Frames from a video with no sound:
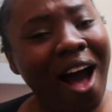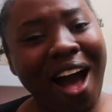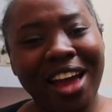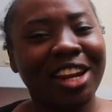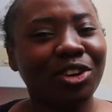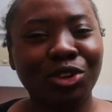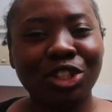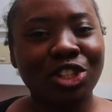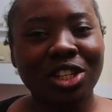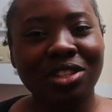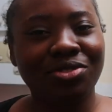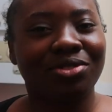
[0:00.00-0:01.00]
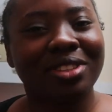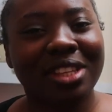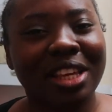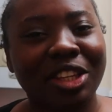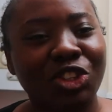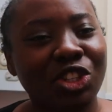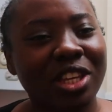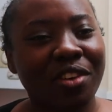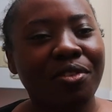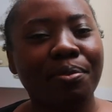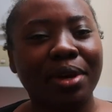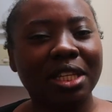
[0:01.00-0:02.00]
And it was just
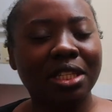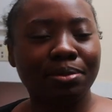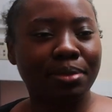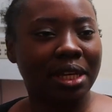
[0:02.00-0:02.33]
giving me some